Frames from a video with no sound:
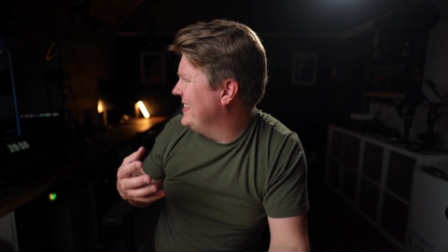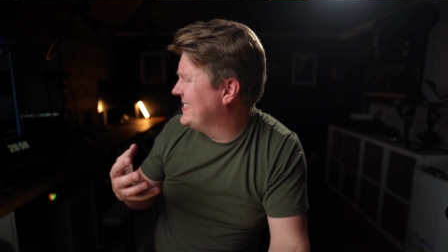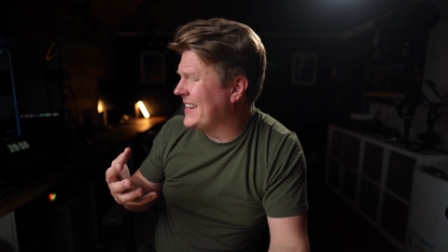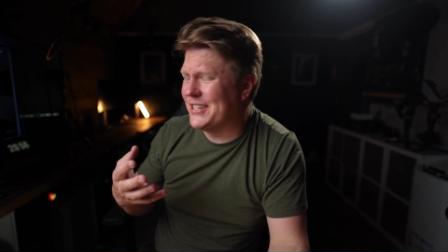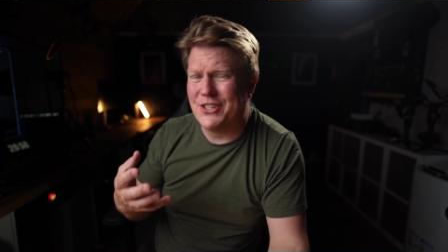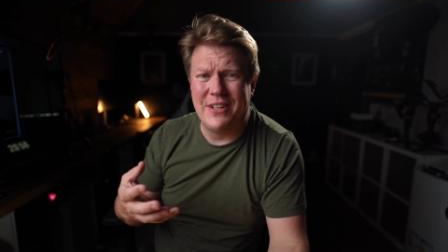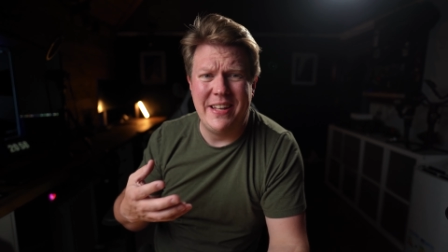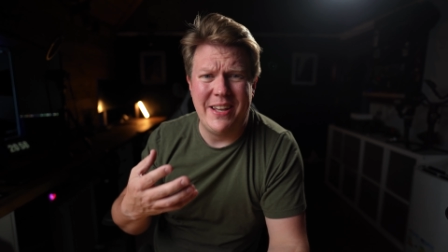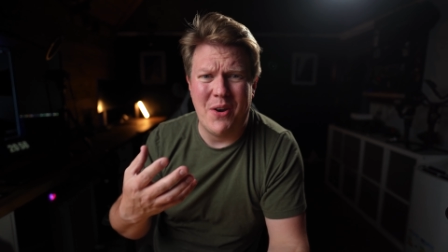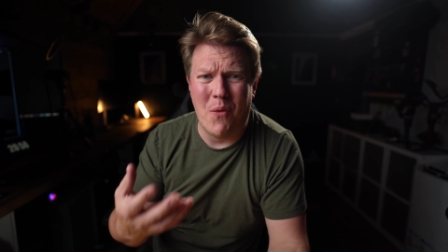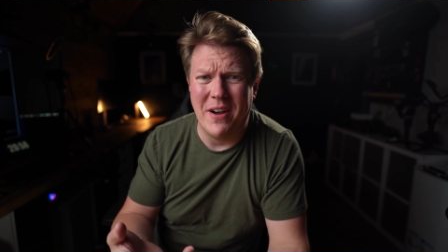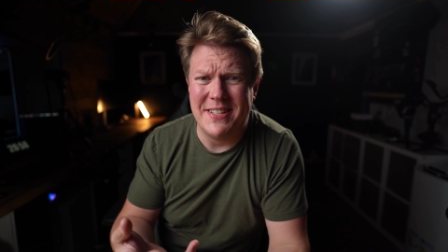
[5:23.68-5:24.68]
is actually
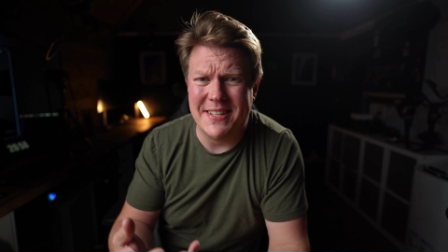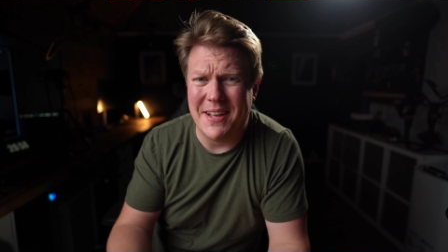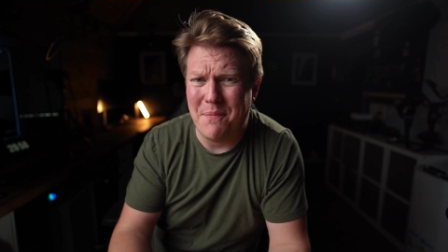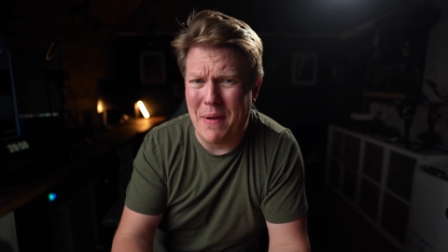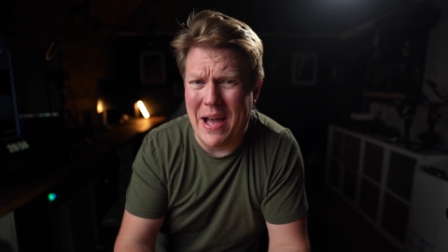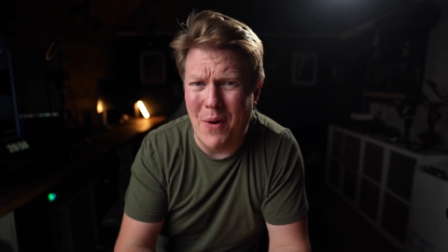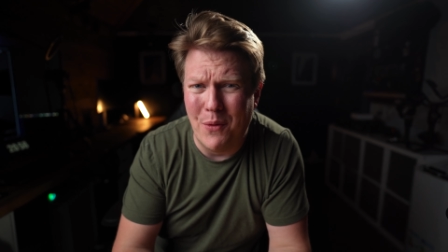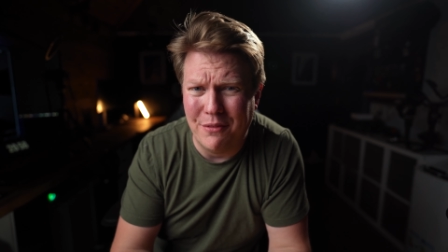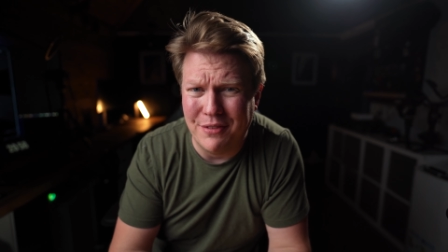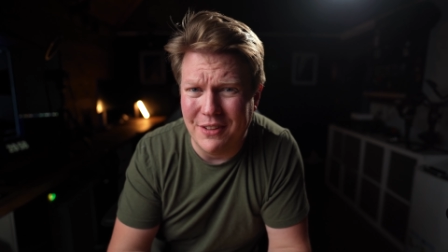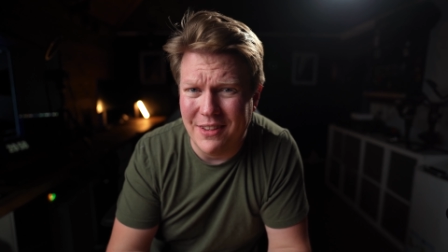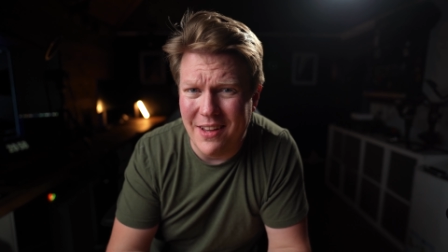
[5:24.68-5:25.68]
quite a
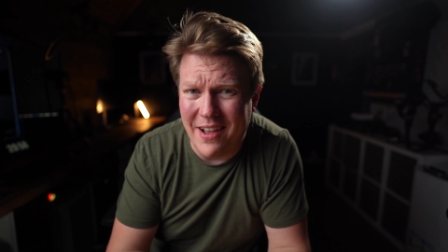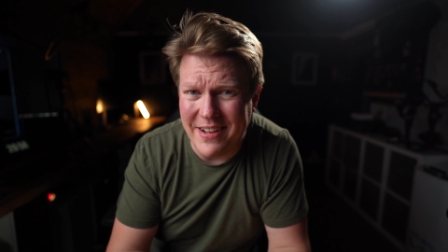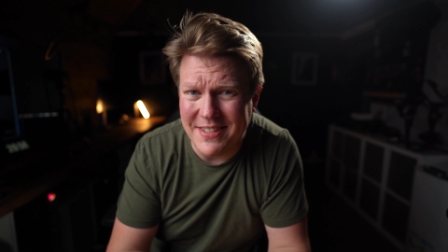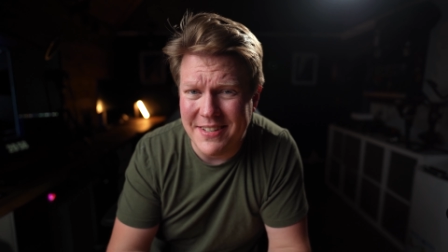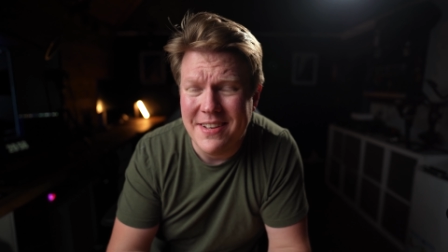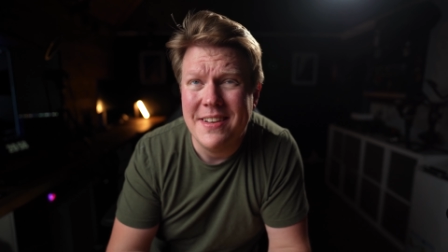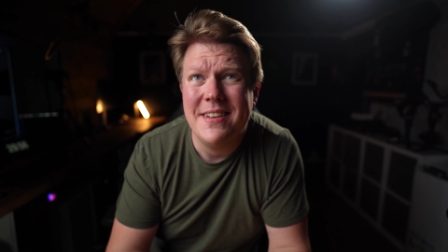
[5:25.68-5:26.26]
powerful light.